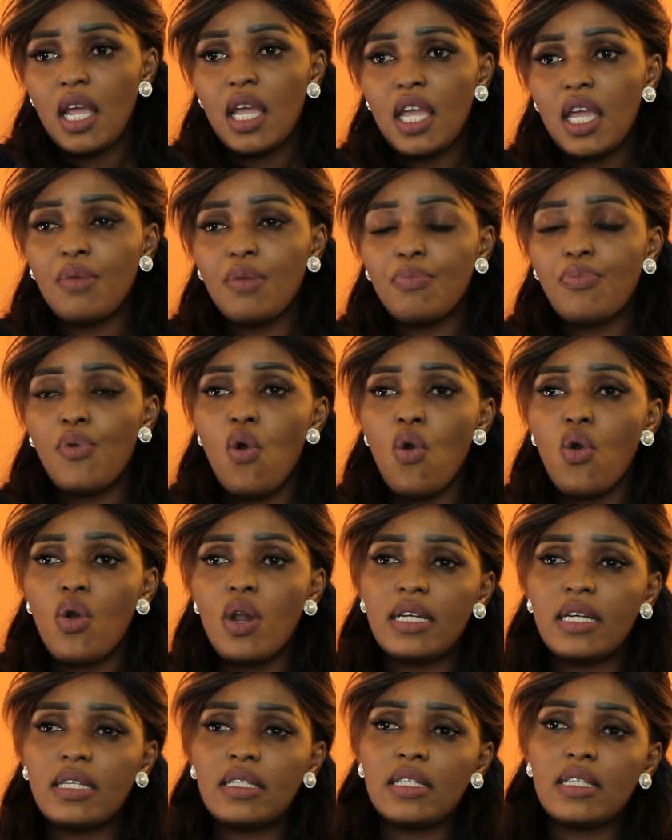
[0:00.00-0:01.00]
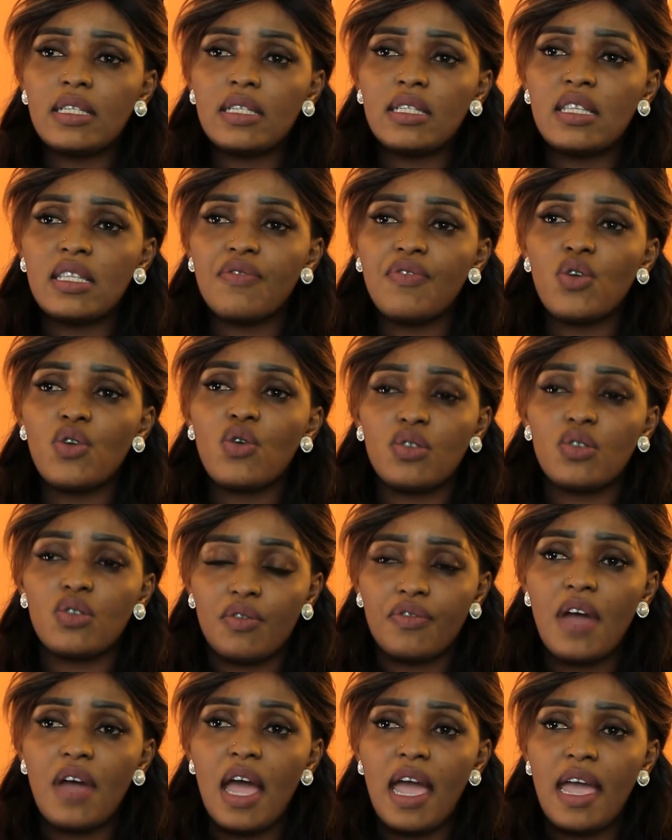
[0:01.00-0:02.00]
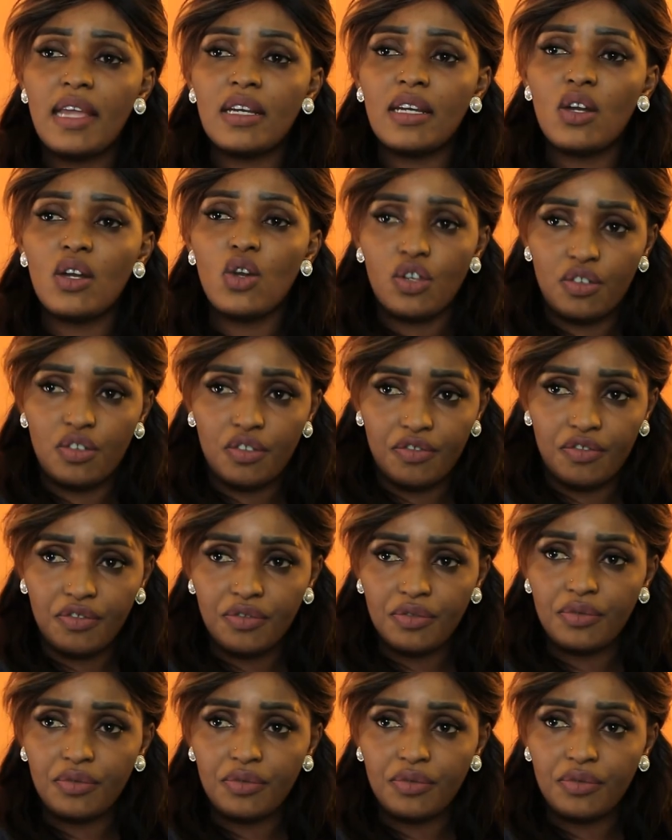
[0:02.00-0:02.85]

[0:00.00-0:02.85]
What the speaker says: in Poland, it's difficult to find a lot of